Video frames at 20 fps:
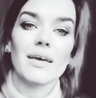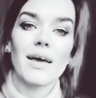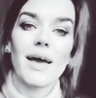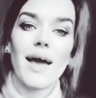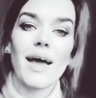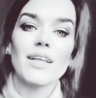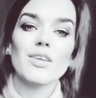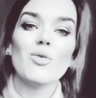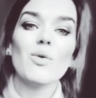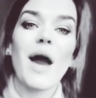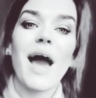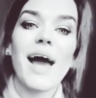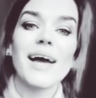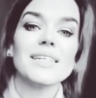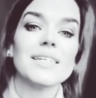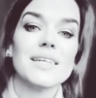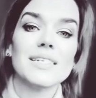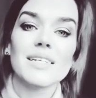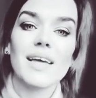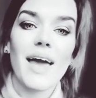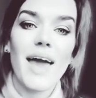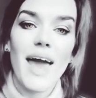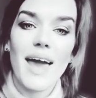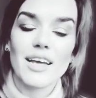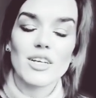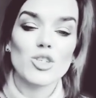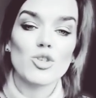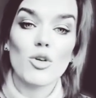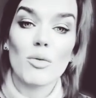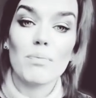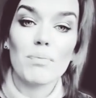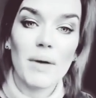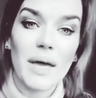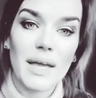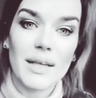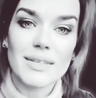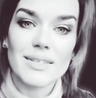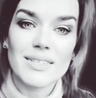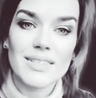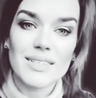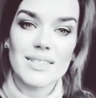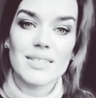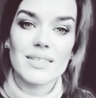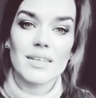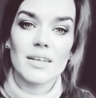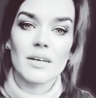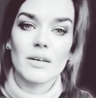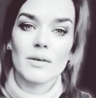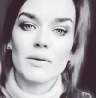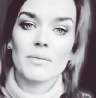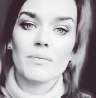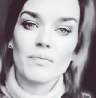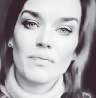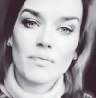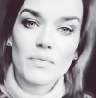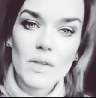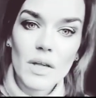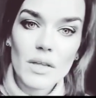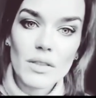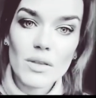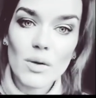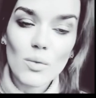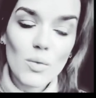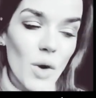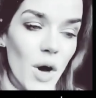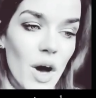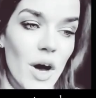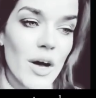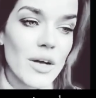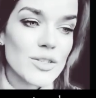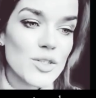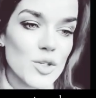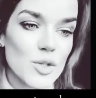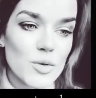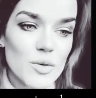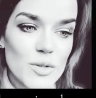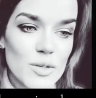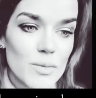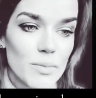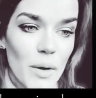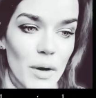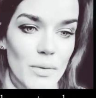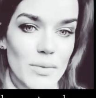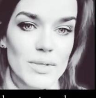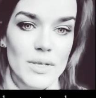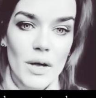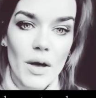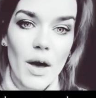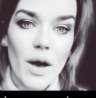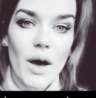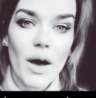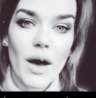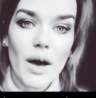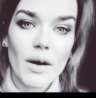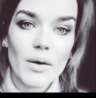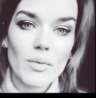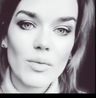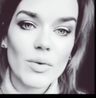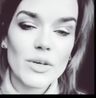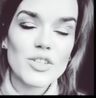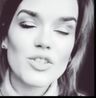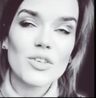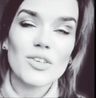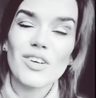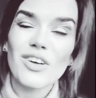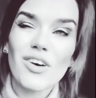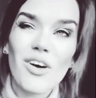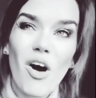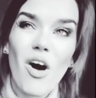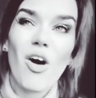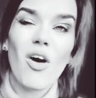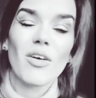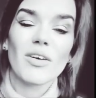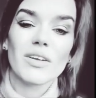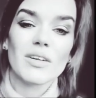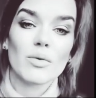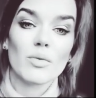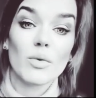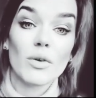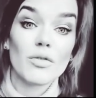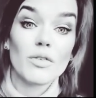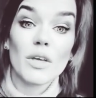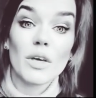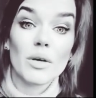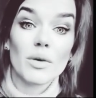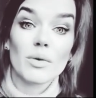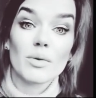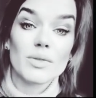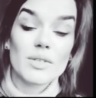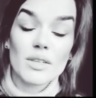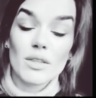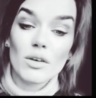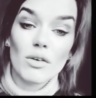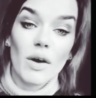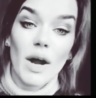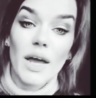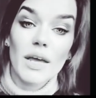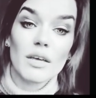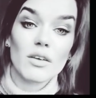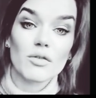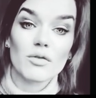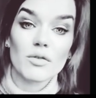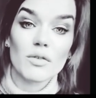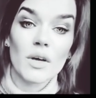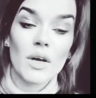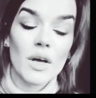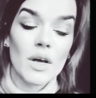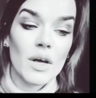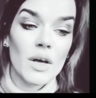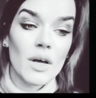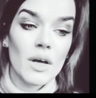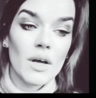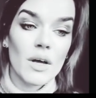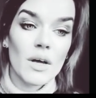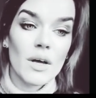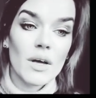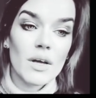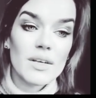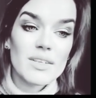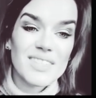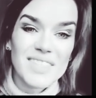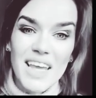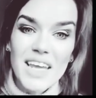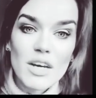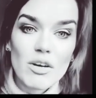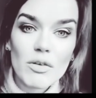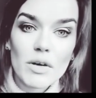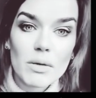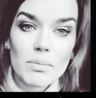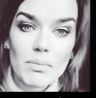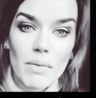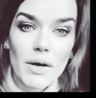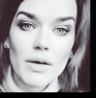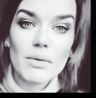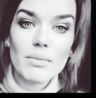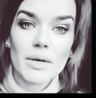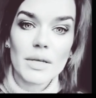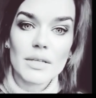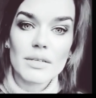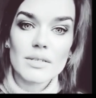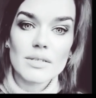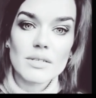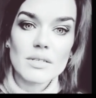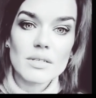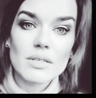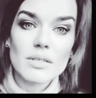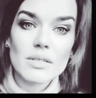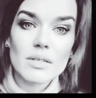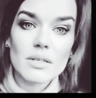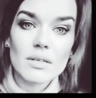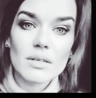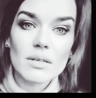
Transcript: and you added extra bits. The words you spoke to her, which should have gone with you to the grave. Sacred moments.